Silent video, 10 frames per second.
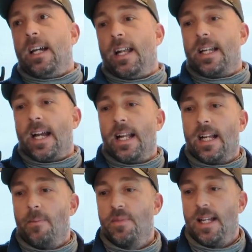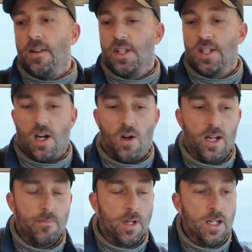And again, it comes down to
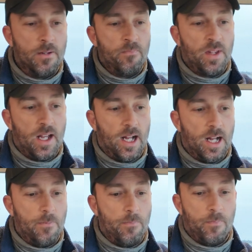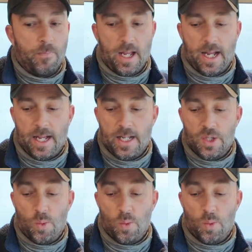time and